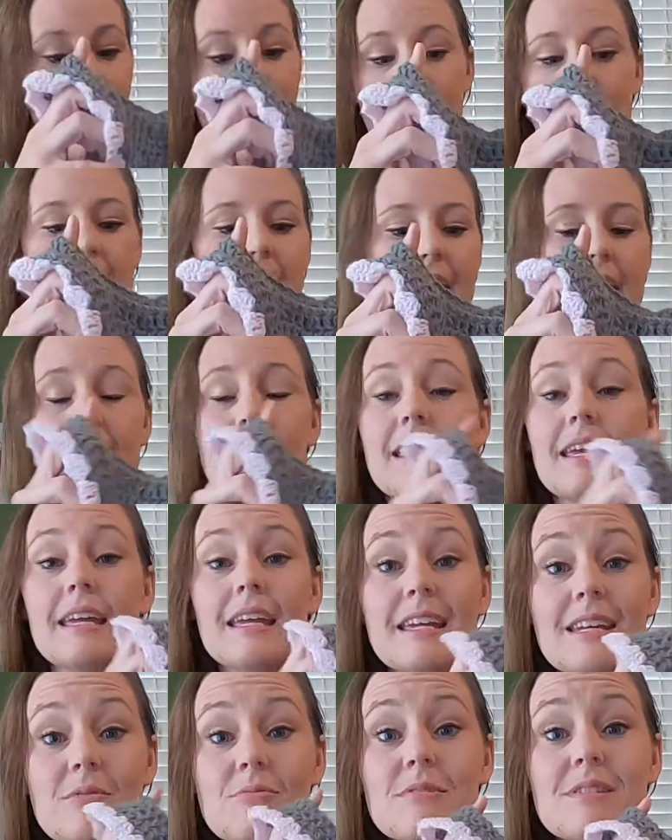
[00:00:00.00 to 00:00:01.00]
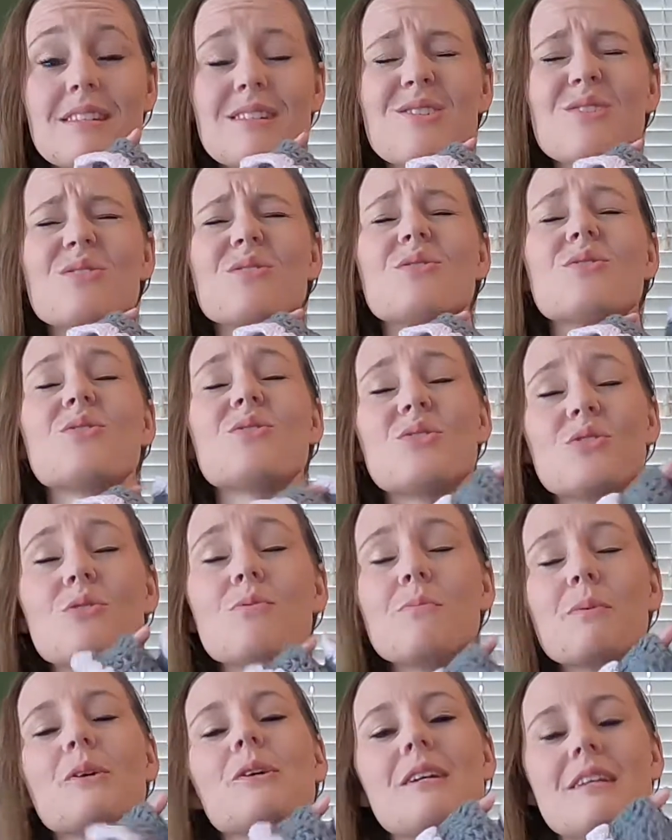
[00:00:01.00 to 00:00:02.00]
And it was
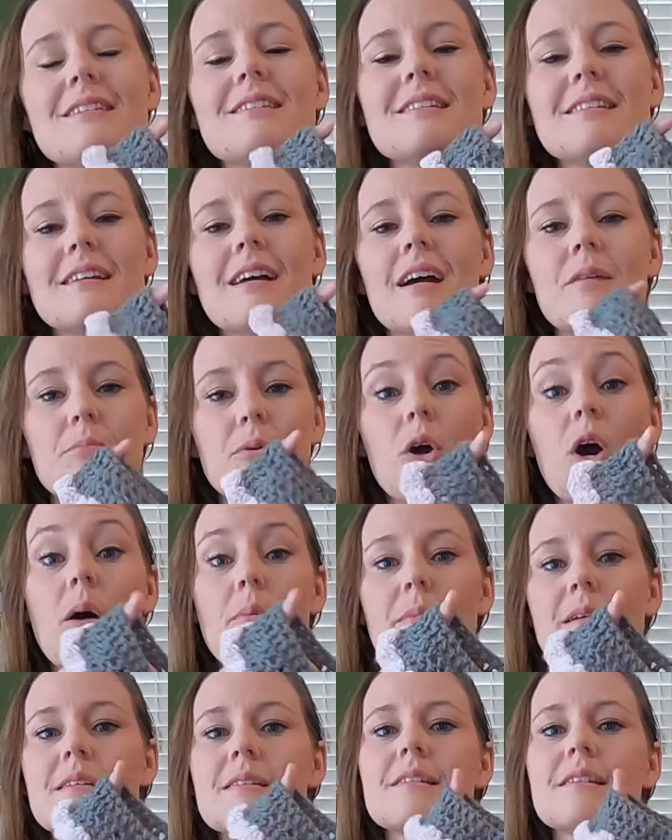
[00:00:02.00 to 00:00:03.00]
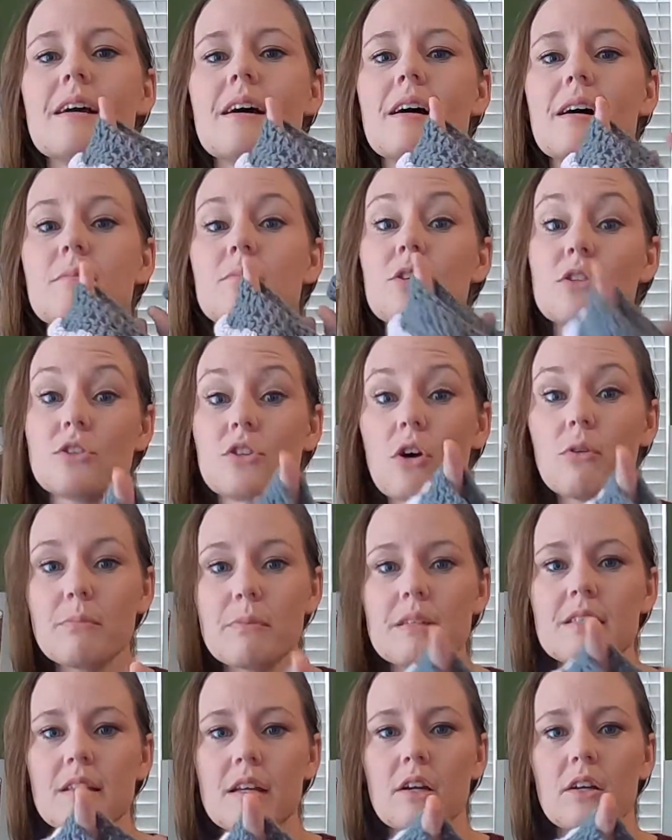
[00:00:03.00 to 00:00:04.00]
super easy, I promise. So
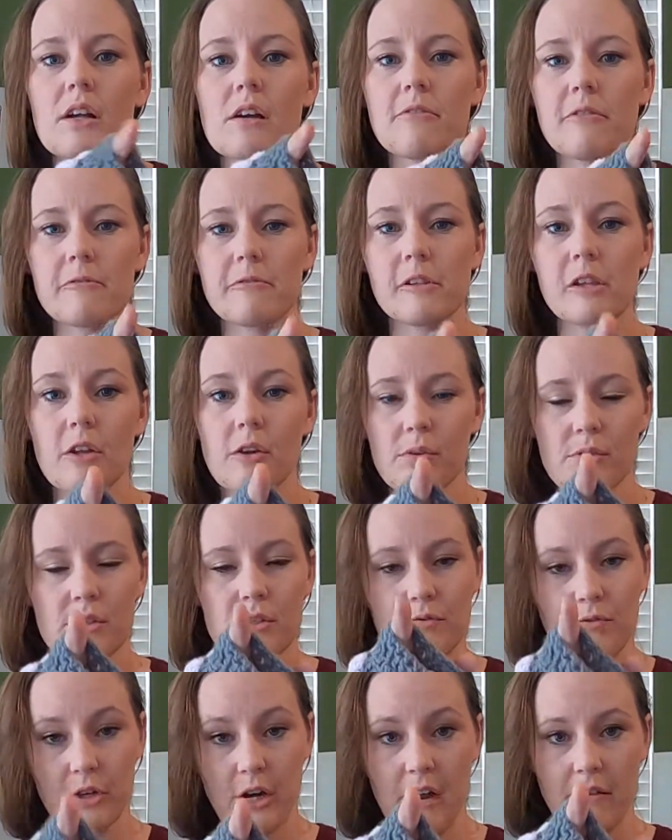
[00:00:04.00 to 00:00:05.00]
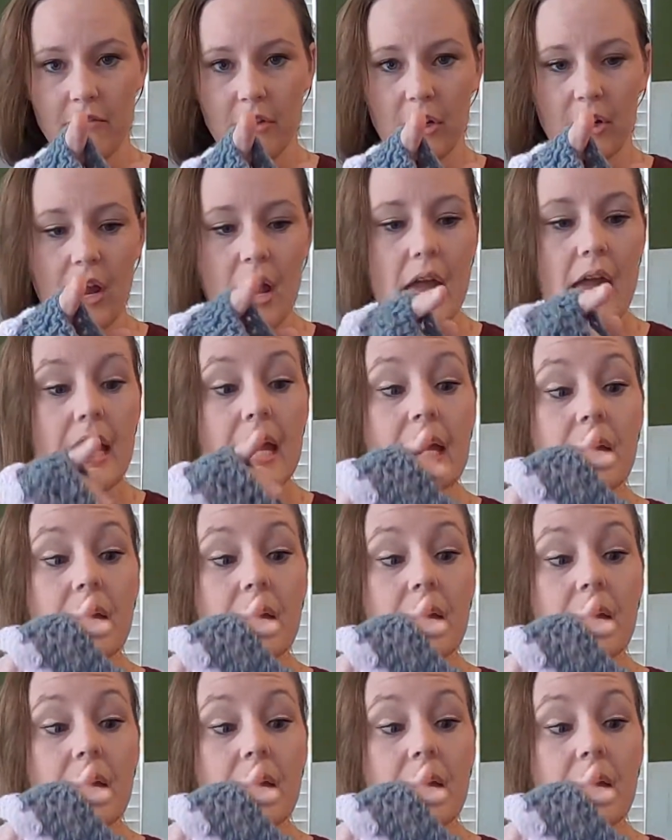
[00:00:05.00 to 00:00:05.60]
don't be scared off of clothes forever.